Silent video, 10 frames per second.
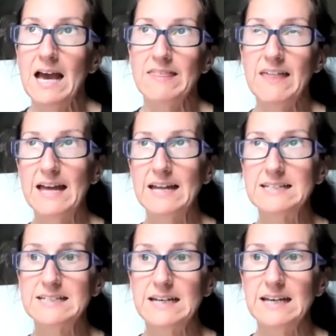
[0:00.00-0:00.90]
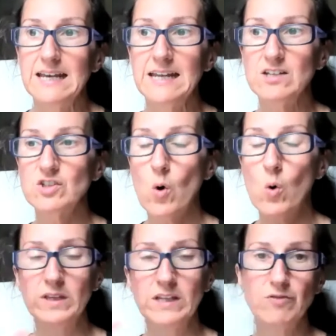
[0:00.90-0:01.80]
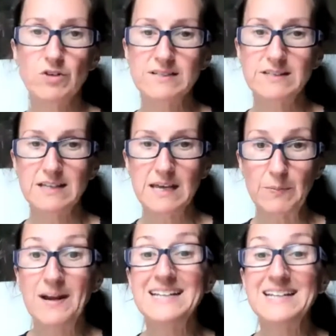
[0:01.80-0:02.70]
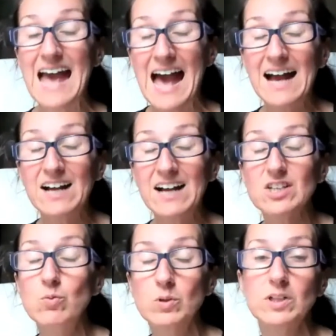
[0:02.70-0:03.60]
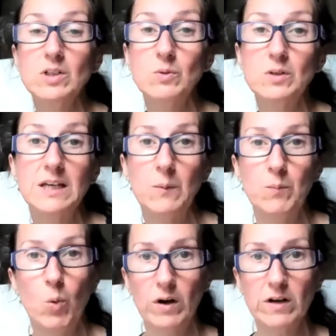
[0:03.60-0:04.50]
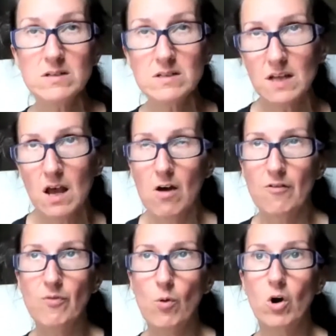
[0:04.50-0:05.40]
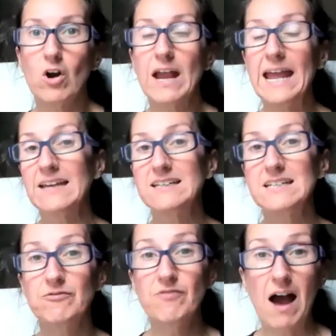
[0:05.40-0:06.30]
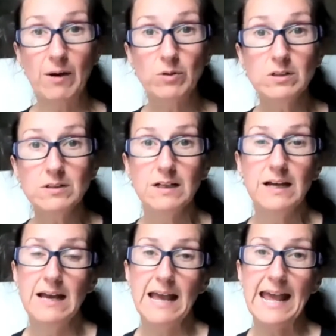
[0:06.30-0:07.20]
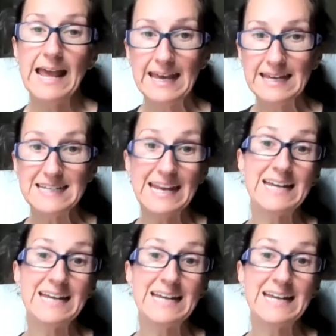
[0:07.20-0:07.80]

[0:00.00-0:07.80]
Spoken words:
that it is only for sleep, but it's actually really, really important for antiviral and